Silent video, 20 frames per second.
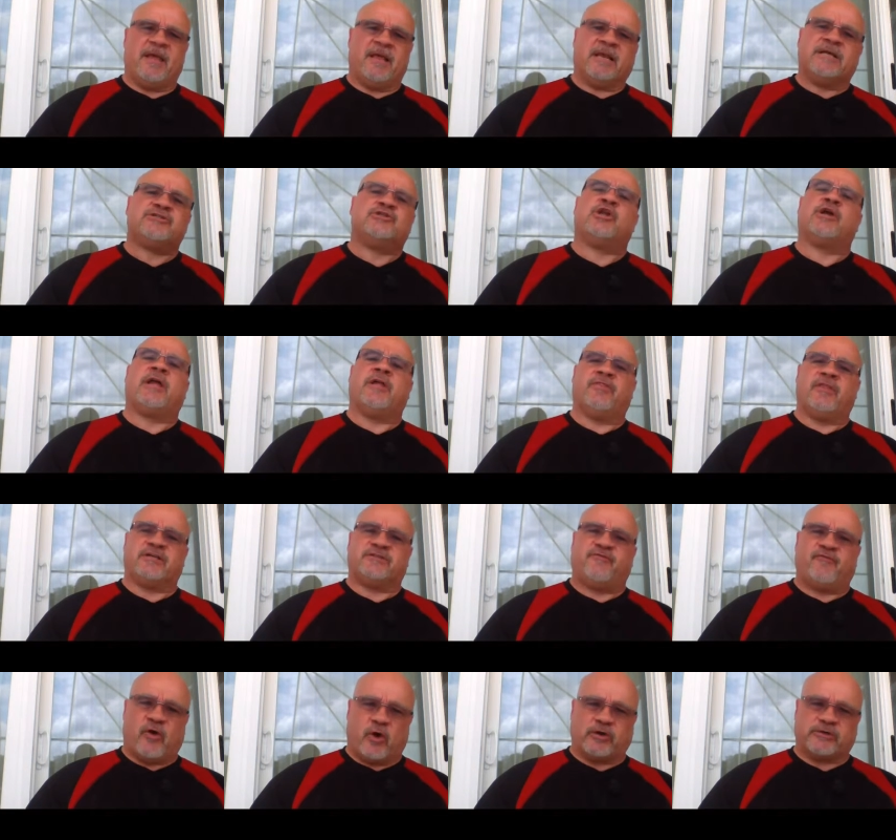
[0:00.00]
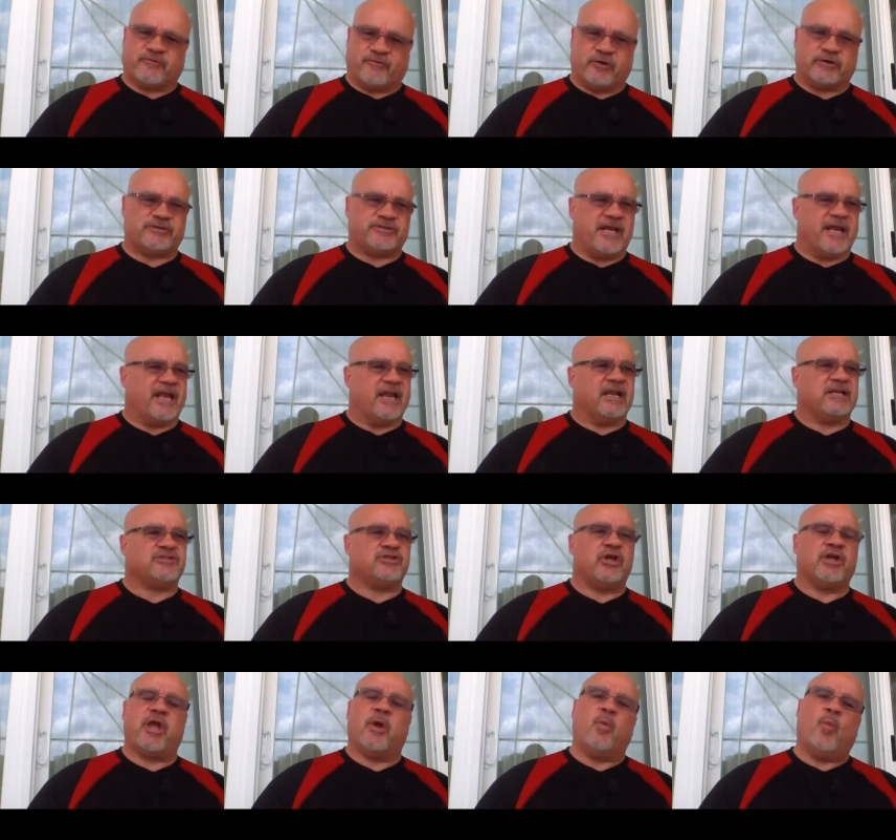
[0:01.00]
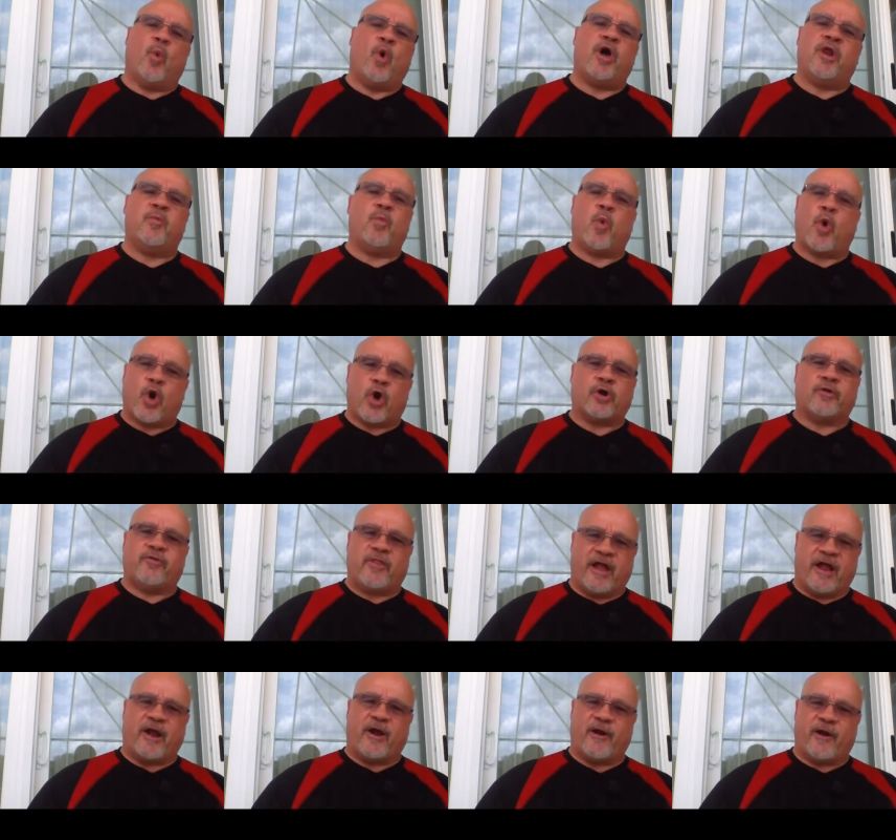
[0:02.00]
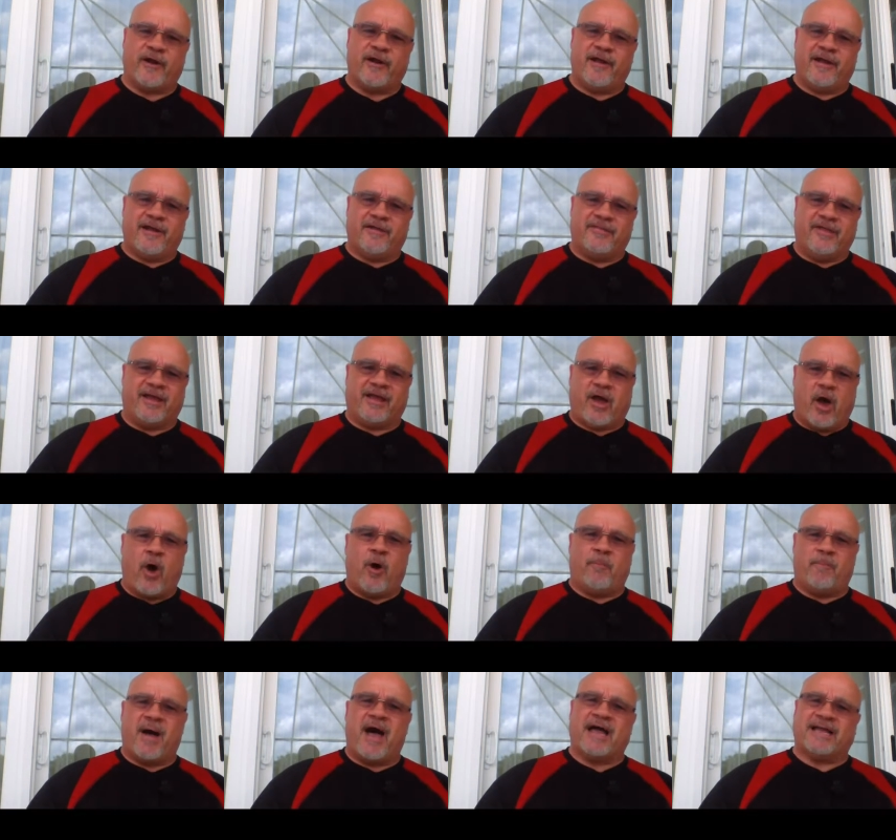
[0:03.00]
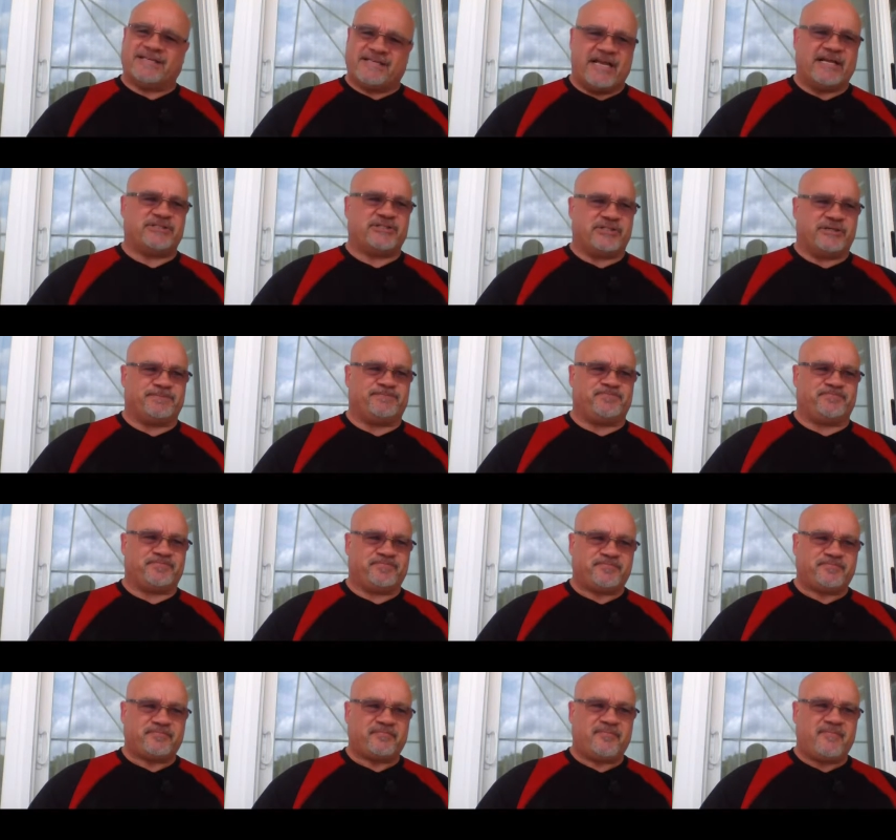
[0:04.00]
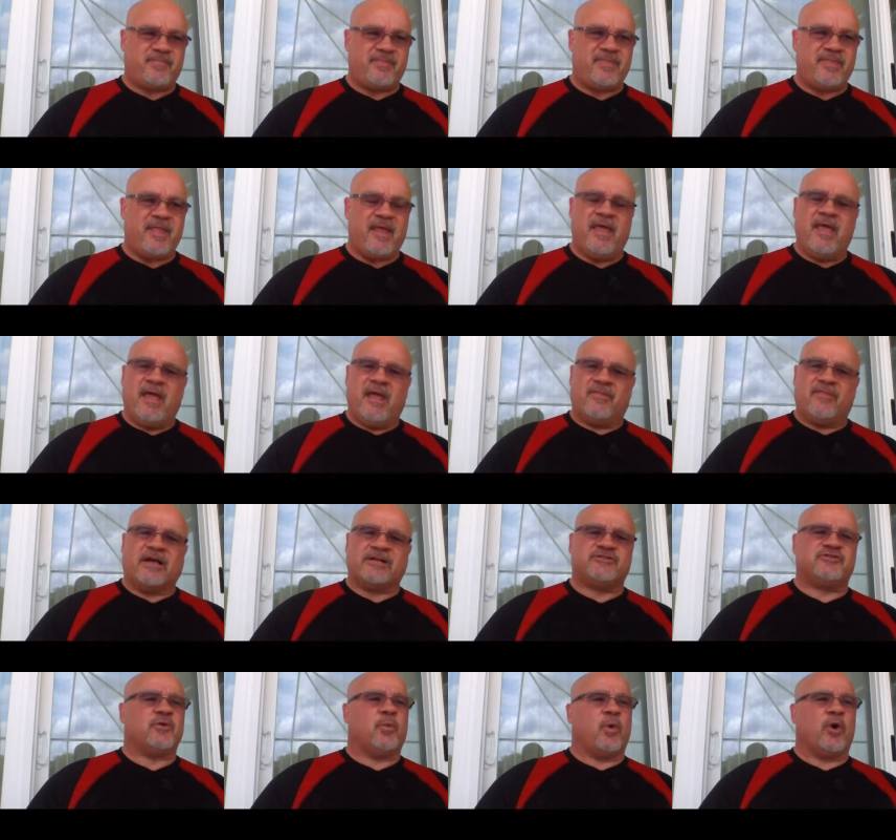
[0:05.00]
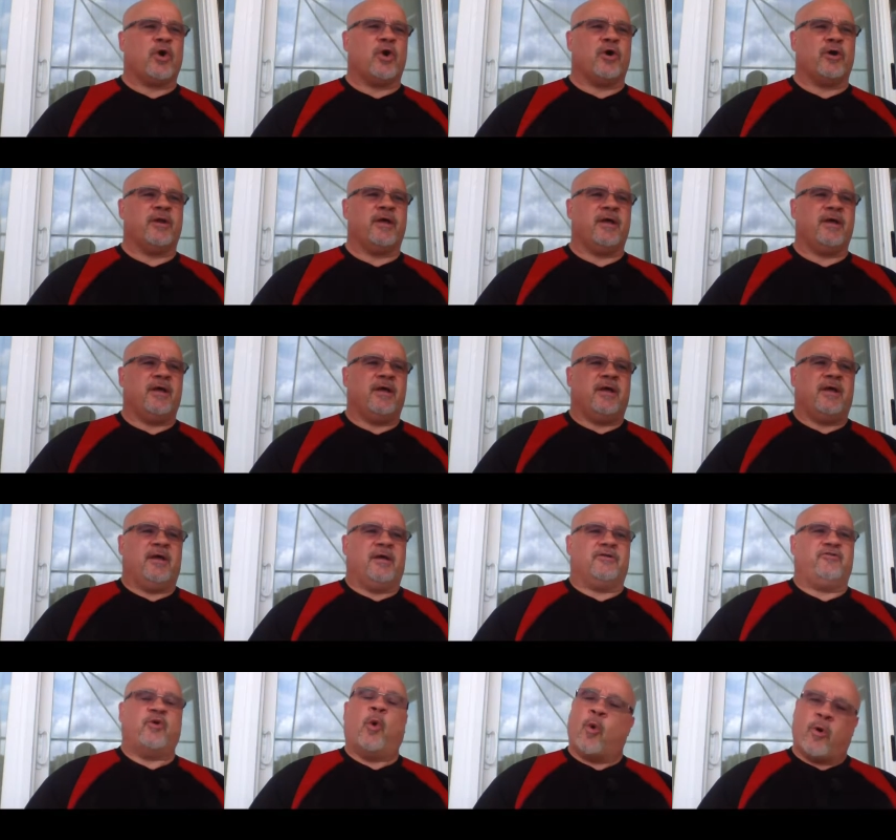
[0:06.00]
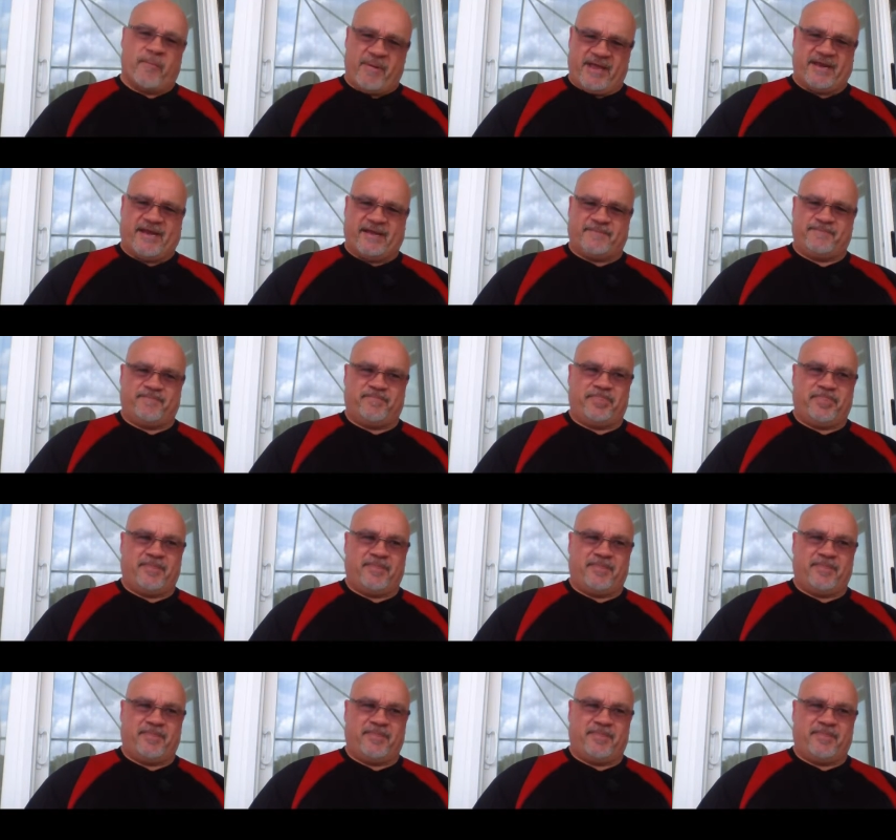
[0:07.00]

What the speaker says: Let's look at this verse for a second. Let's look at one word there that caught my attention. That's the word tormented.